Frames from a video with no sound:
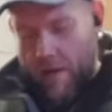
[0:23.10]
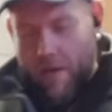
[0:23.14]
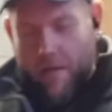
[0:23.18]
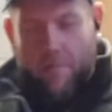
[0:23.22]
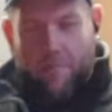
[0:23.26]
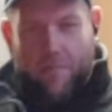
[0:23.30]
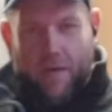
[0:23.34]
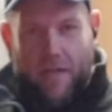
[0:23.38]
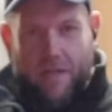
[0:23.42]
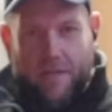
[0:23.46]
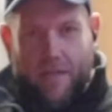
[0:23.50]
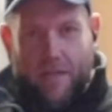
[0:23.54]

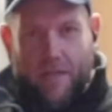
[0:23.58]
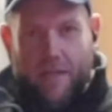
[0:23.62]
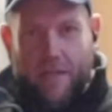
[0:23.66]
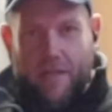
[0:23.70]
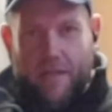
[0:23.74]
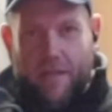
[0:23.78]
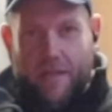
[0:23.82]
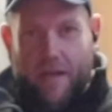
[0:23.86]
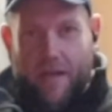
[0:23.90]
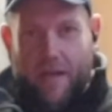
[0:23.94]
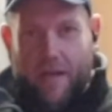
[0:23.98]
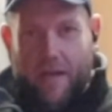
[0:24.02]
Basically
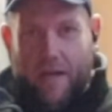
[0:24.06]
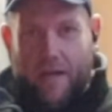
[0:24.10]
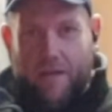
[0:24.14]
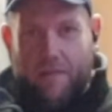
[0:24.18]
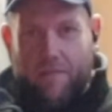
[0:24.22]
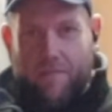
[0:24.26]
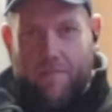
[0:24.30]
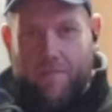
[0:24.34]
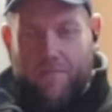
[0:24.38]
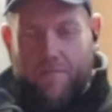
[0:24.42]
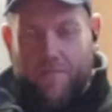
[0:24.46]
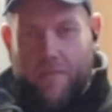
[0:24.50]
the
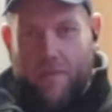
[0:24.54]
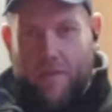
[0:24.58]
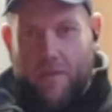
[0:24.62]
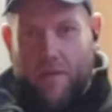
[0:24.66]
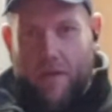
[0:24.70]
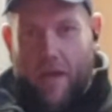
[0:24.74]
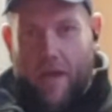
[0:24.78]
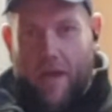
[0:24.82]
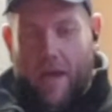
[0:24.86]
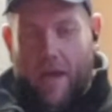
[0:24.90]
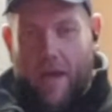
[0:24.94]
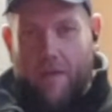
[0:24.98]

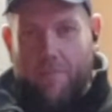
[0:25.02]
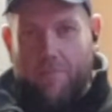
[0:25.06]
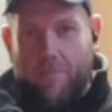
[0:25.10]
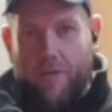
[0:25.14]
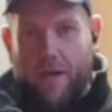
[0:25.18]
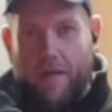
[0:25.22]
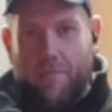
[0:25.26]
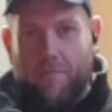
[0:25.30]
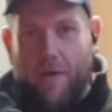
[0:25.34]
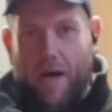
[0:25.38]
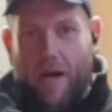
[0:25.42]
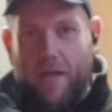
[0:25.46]

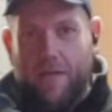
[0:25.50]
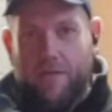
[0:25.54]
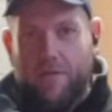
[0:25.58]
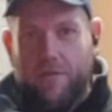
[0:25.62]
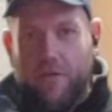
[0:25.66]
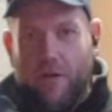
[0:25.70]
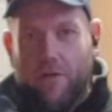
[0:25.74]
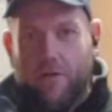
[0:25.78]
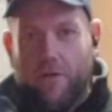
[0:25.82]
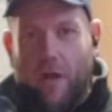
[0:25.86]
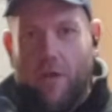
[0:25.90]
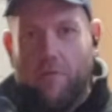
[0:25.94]
brake pads
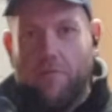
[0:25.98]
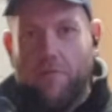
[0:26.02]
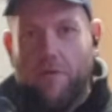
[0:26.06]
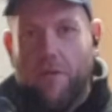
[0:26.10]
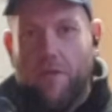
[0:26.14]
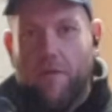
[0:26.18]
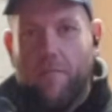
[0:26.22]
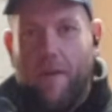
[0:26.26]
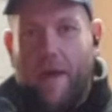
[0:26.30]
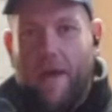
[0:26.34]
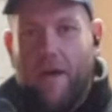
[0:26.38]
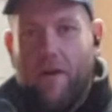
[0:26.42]
are down to
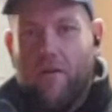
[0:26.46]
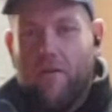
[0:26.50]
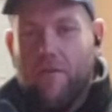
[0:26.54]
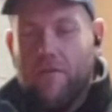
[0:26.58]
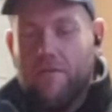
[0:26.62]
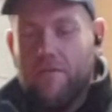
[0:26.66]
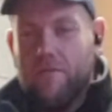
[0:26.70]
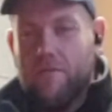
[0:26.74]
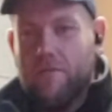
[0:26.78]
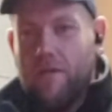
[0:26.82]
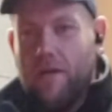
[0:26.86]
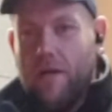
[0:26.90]
the metal
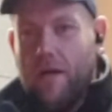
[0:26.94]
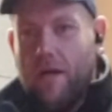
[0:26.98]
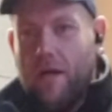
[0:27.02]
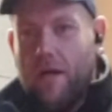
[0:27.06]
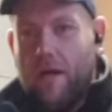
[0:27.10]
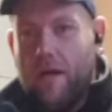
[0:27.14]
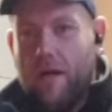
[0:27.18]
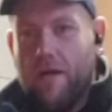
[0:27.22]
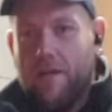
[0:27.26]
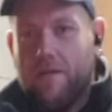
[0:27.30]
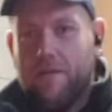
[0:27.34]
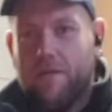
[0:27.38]

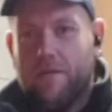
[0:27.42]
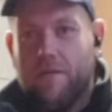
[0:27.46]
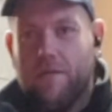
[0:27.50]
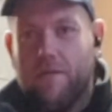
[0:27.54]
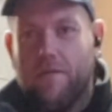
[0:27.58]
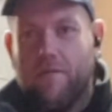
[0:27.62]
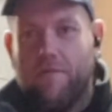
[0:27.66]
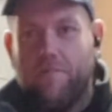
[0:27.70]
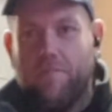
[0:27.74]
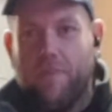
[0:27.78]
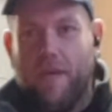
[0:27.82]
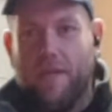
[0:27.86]
and
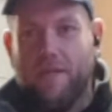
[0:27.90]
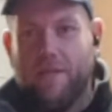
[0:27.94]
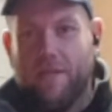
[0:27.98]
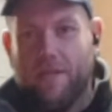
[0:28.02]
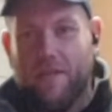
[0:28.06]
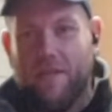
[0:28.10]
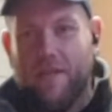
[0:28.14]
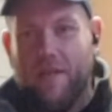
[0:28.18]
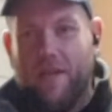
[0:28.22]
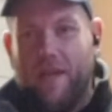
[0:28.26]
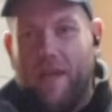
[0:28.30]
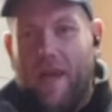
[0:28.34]
we've
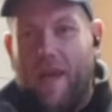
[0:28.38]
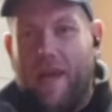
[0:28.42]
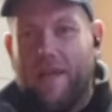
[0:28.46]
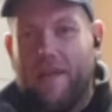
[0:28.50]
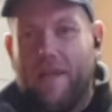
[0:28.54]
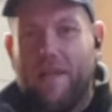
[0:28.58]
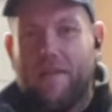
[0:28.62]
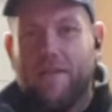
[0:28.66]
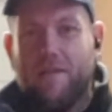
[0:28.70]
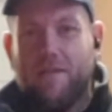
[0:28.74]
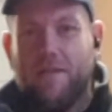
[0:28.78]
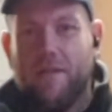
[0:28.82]
basically head
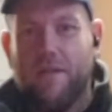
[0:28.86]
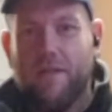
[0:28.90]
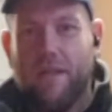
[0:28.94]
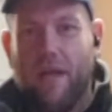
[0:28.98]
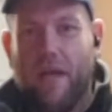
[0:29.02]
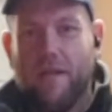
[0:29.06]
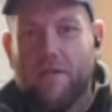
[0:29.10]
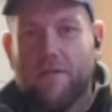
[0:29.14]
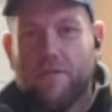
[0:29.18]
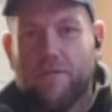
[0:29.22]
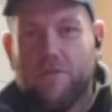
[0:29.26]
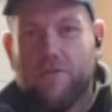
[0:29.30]
into the
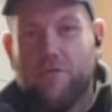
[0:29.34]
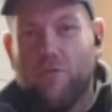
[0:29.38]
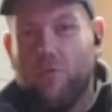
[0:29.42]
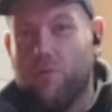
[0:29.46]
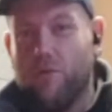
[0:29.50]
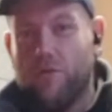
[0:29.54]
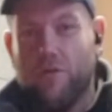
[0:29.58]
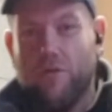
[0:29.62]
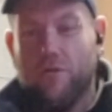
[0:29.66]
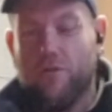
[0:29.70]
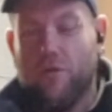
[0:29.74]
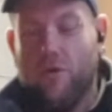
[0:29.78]
disc, so we're
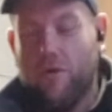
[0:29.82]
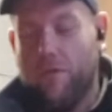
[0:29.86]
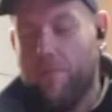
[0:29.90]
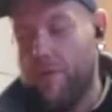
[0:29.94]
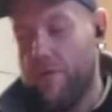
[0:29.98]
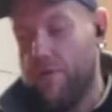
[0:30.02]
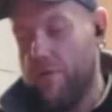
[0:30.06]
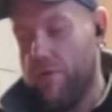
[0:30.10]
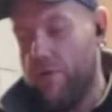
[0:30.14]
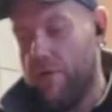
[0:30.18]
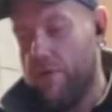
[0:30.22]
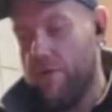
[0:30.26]
just going to be
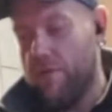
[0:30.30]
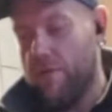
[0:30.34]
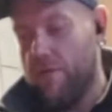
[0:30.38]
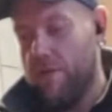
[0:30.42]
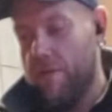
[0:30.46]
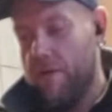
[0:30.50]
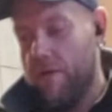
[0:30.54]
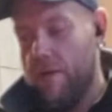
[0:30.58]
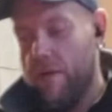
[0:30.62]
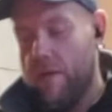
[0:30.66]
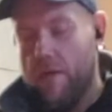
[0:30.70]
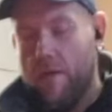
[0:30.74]
doing
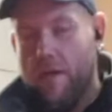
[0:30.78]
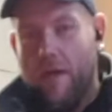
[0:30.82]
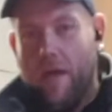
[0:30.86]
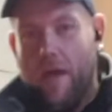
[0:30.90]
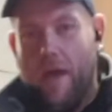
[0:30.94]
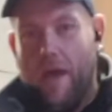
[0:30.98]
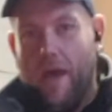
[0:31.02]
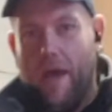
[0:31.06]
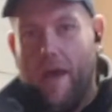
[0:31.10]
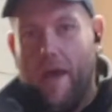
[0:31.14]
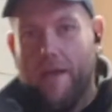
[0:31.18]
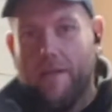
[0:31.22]

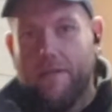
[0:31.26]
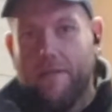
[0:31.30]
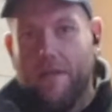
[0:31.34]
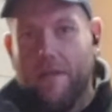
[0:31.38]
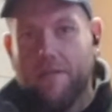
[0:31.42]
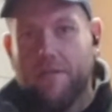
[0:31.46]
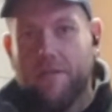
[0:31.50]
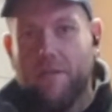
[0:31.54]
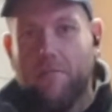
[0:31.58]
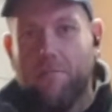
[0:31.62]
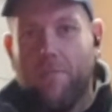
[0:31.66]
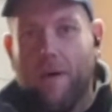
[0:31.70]

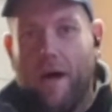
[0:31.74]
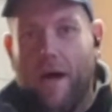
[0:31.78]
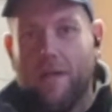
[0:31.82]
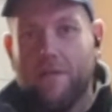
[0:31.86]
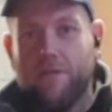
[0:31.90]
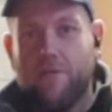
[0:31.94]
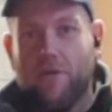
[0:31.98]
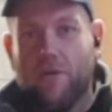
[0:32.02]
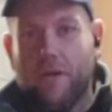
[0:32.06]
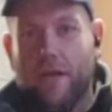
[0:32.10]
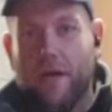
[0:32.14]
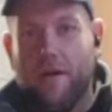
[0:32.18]
discs and pads
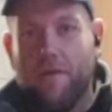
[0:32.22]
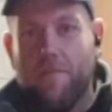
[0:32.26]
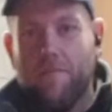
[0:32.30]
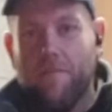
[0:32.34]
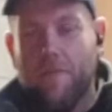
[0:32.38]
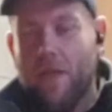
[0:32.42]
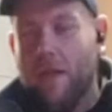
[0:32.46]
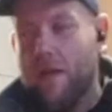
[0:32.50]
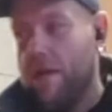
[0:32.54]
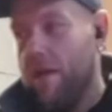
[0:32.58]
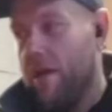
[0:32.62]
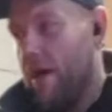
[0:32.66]
on it,
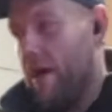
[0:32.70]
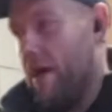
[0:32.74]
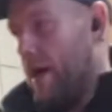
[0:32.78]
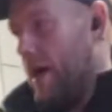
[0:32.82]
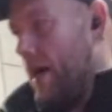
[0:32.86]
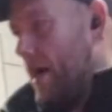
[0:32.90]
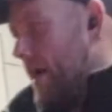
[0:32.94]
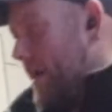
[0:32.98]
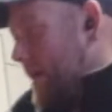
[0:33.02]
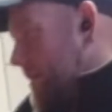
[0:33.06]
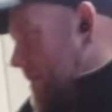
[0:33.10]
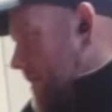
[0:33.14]

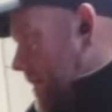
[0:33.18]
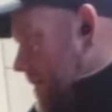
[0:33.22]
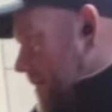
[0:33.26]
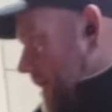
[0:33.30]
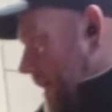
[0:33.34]
and I'll